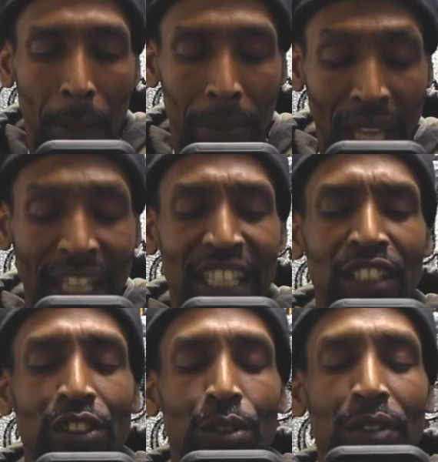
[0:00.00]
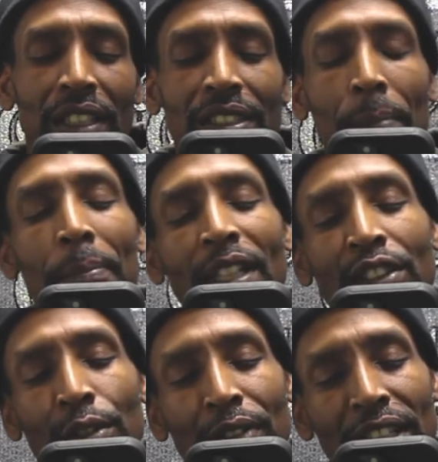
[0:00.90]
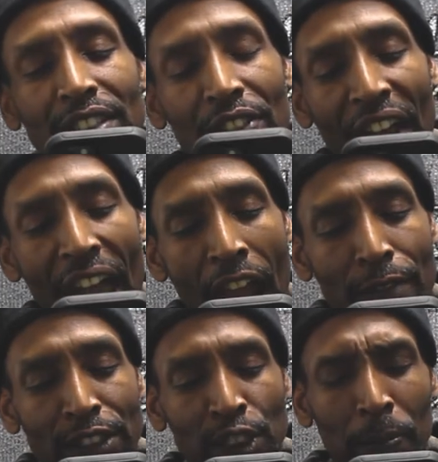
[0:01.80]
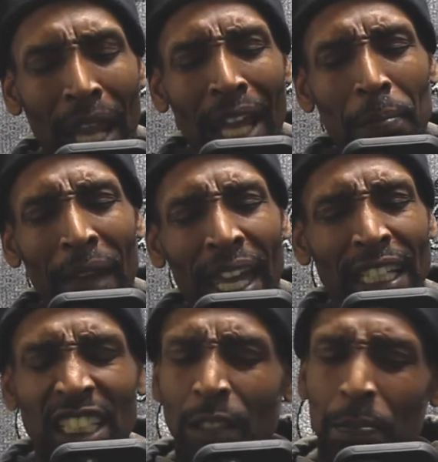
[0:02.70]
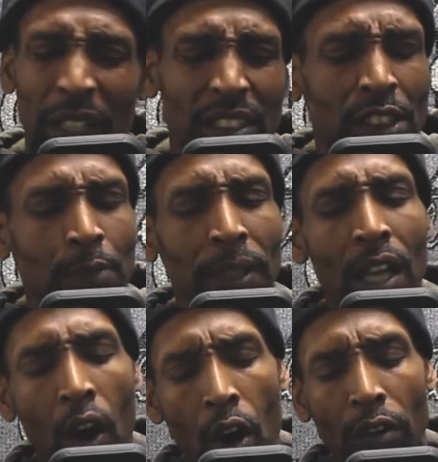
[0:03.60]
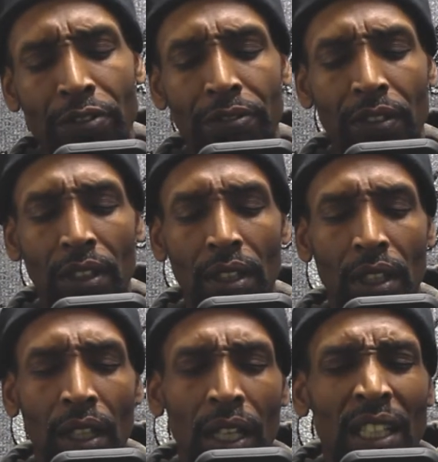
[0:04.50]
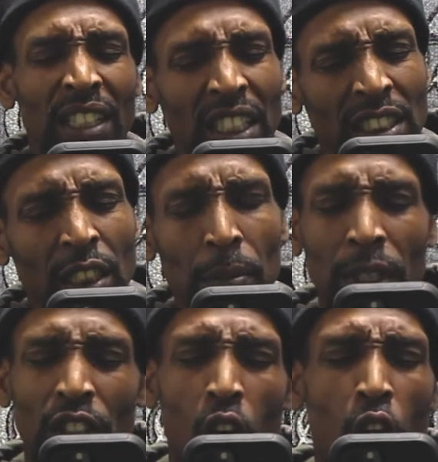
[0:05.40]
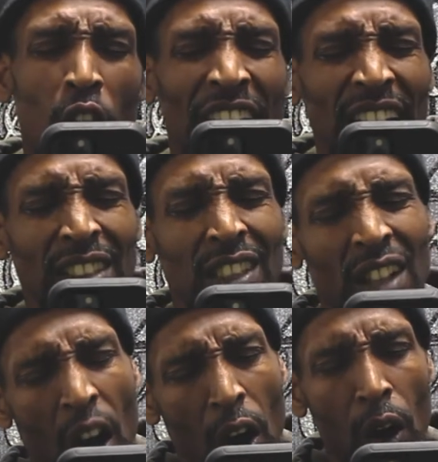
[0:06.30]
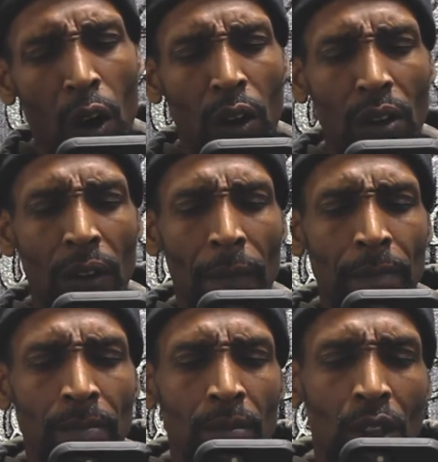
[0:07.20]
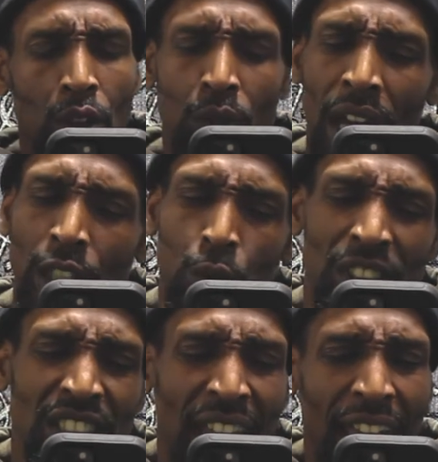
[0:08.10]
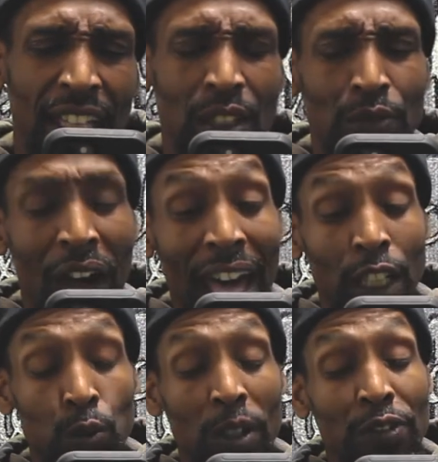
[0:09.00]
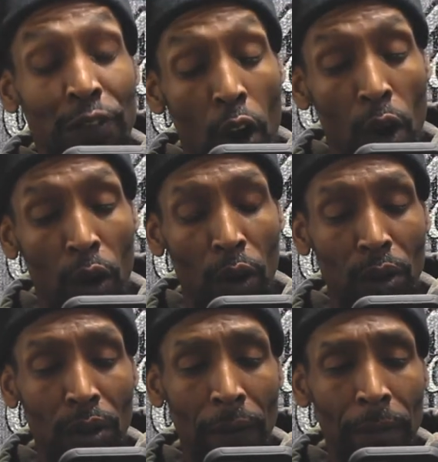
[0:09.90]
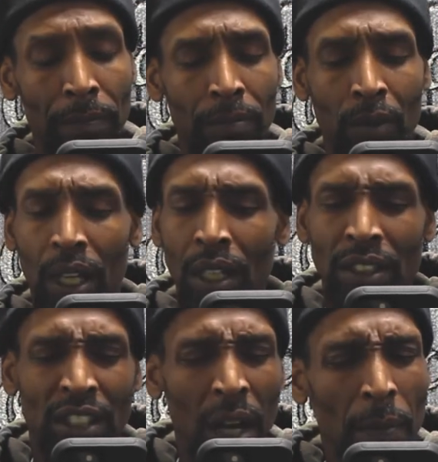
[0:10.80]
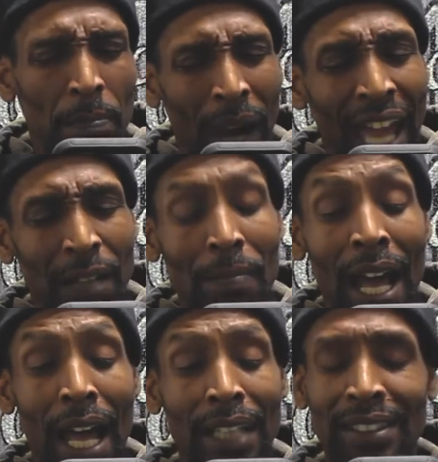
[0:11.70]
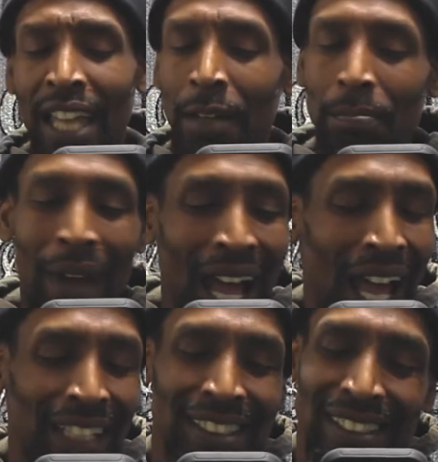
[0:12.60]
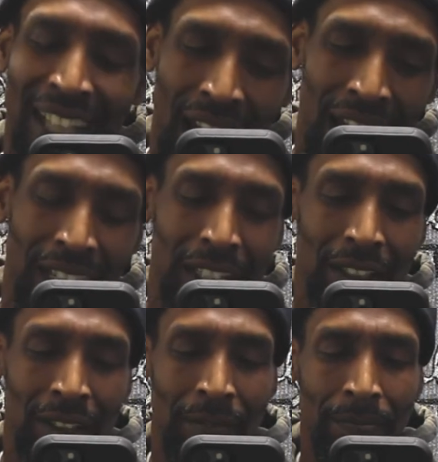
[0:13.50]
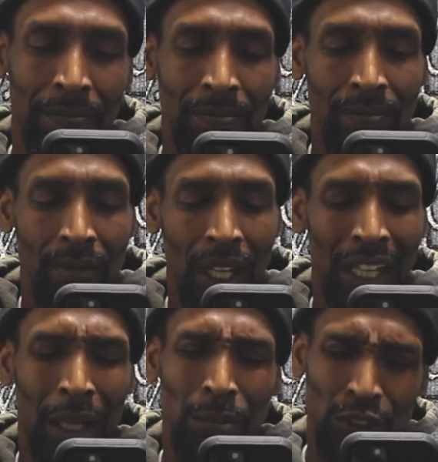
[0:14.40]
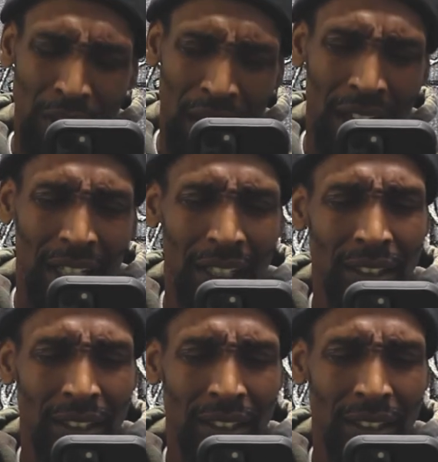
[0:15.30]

Black history is a mystery to the average black man, and it pisses me off. Listen to me, y'all. Heed the call. United we stand, divided we fall. Young black minds like mine is dying, and I'm crying.